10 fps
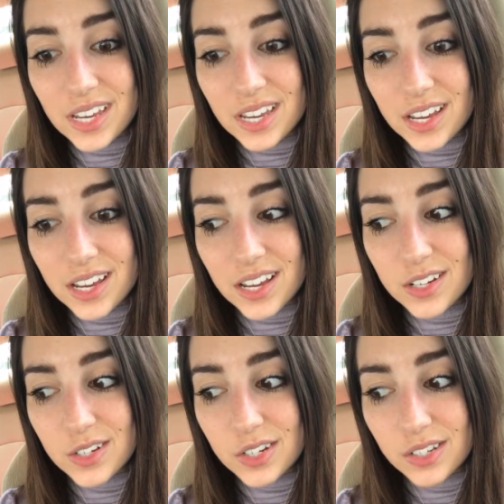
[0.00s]

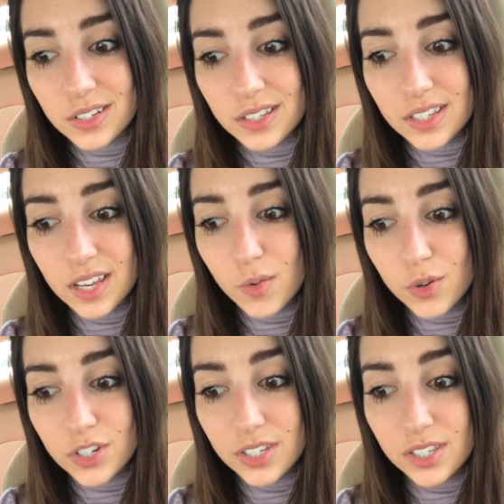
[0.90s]
And let's see,
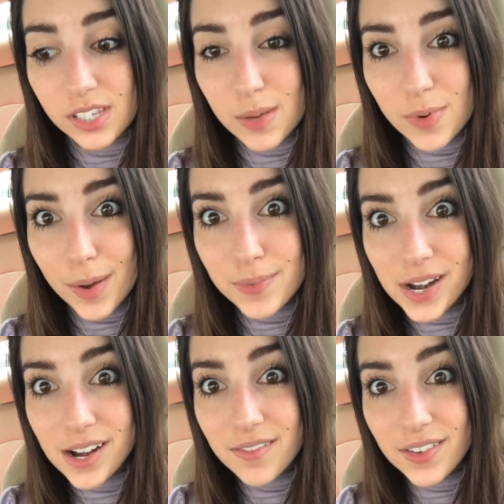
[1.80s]
we'll just keep you
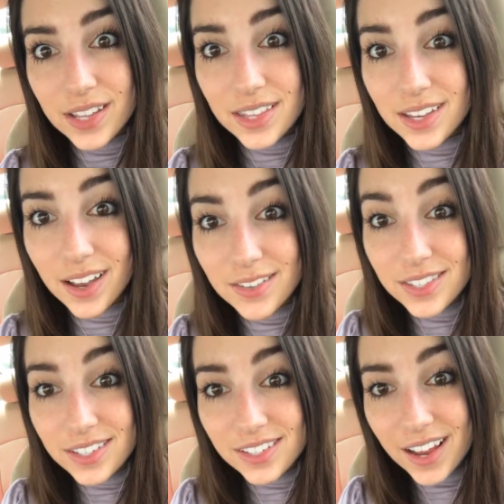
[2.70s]
updated if anything
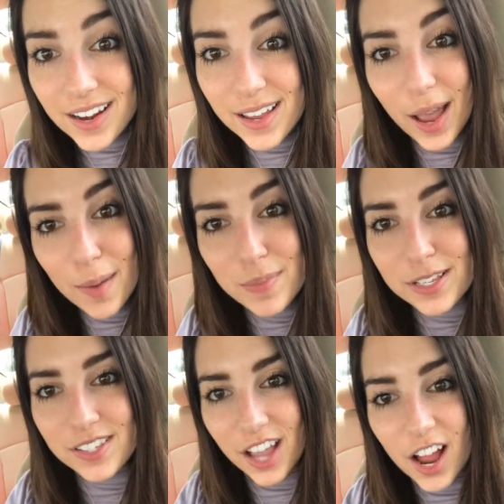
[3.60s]
else exciting
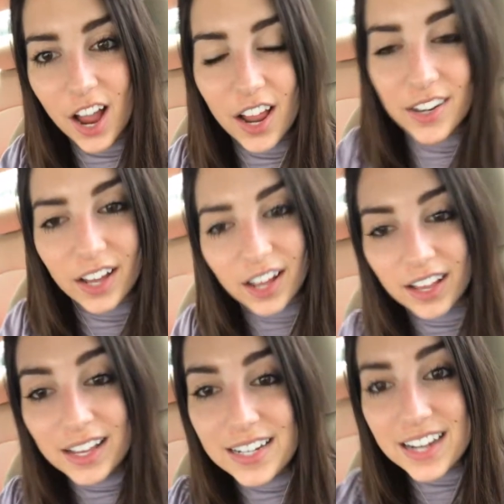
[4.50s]
happens on
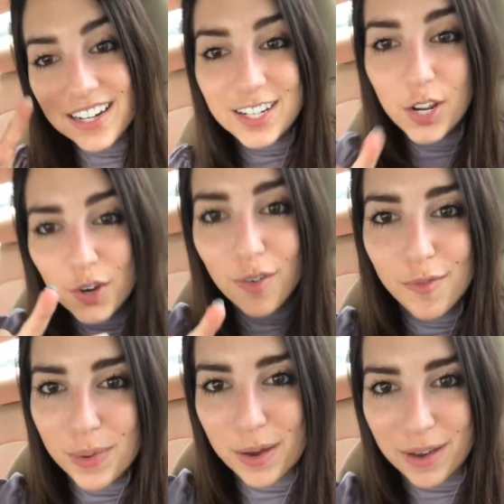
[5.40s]
day 2
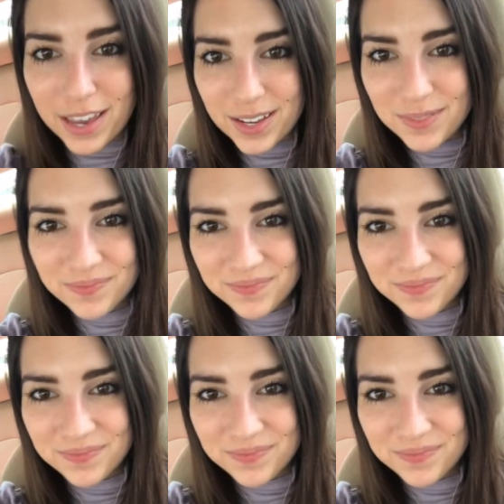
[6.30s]
of peak week.